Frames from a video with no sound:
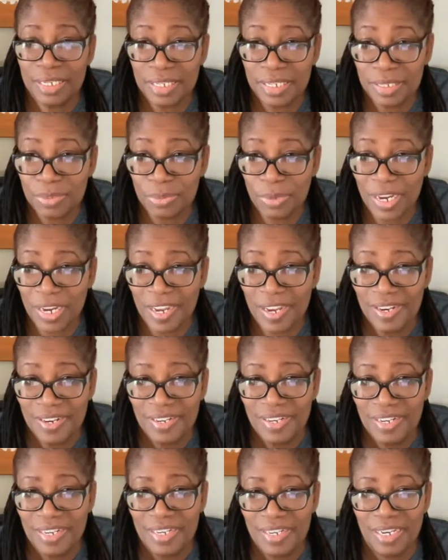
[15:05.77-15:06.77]
did eat way
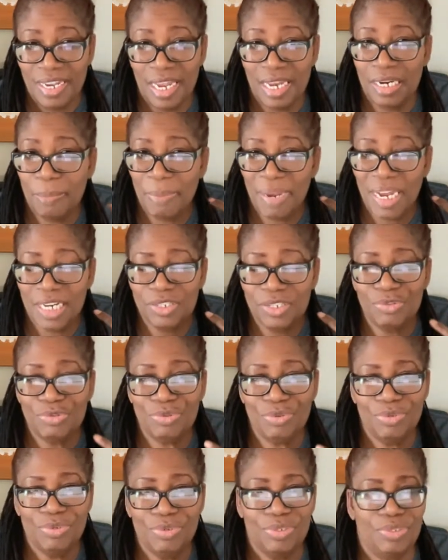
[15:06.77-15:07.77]
and the back
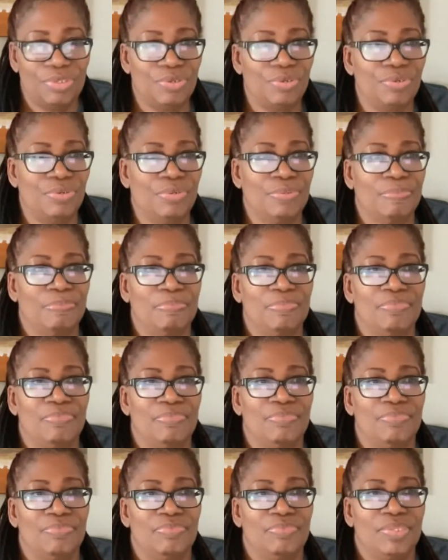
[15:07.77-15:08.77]
too. So
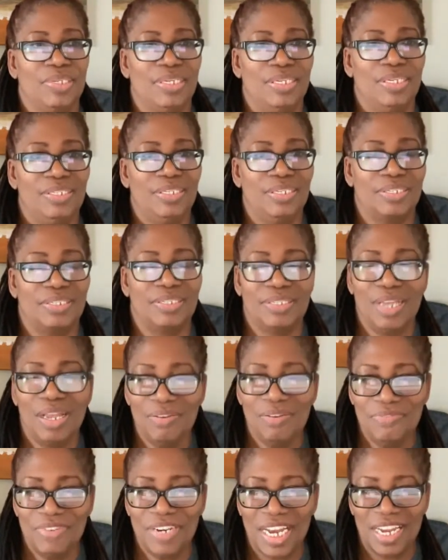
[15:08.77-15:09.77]
to
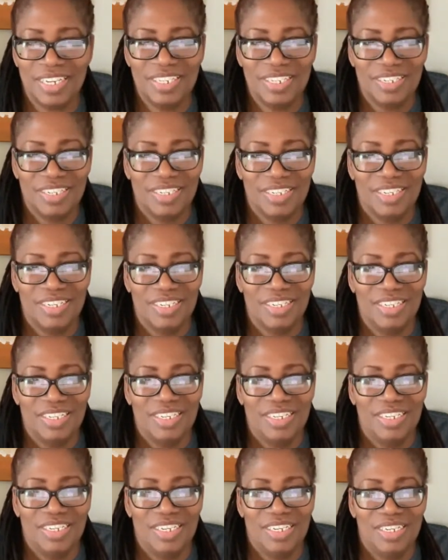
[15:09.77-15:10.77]
solve that,
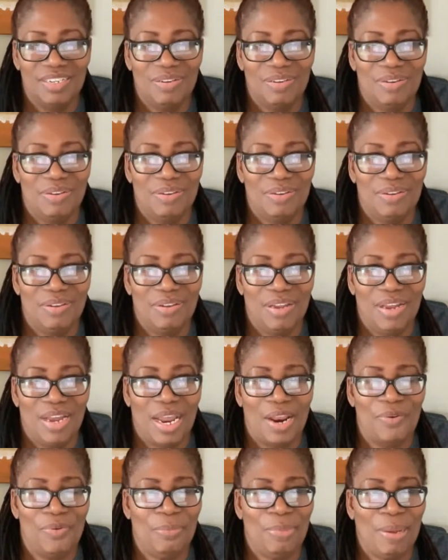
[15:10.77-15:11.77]

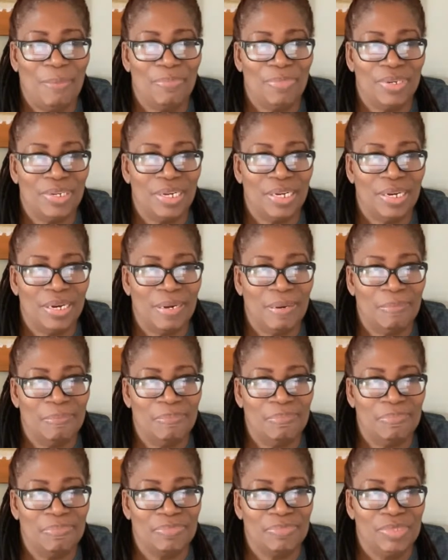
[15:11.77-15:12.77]
I remember
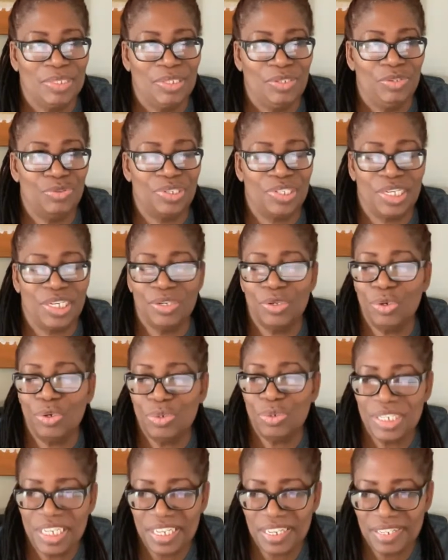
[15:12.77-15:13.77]
using
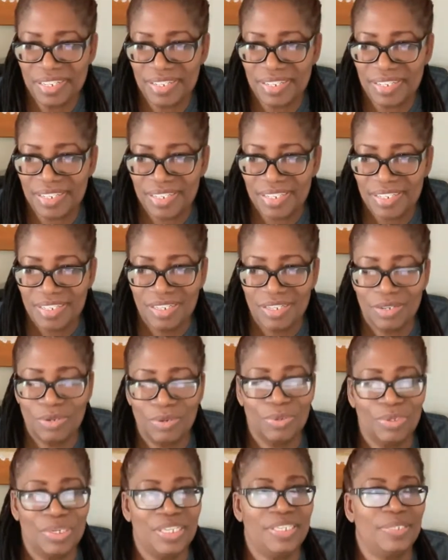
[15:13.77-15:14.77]
Goldies.
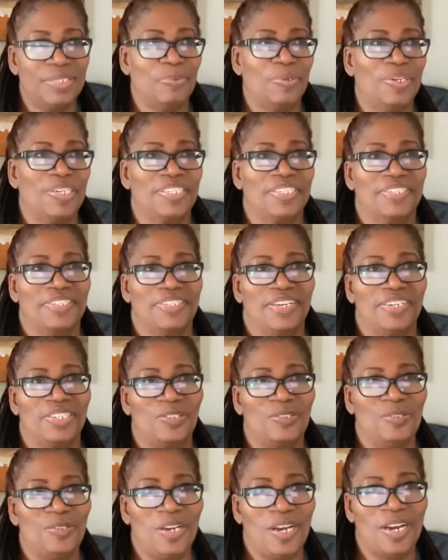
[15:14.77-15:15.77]
goalies was
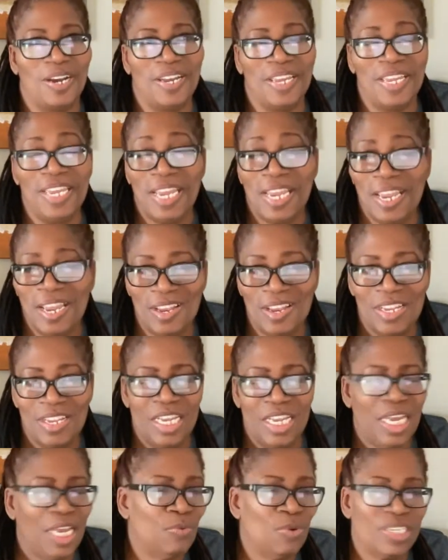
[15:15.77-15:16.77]
a hair.
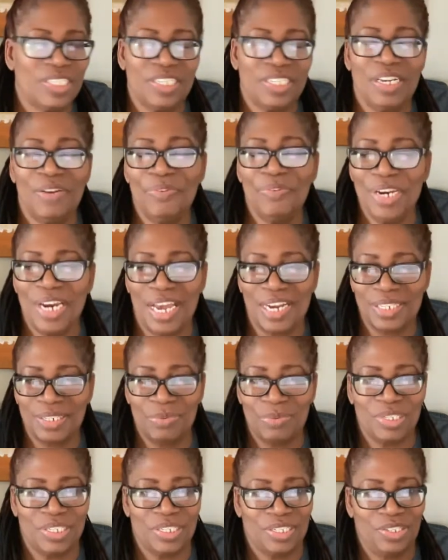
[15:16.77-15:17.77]
It wasn't a
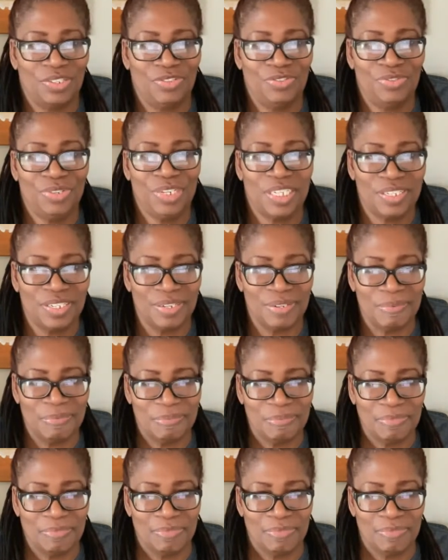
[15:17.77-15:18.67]
relaxer, it was a straightener.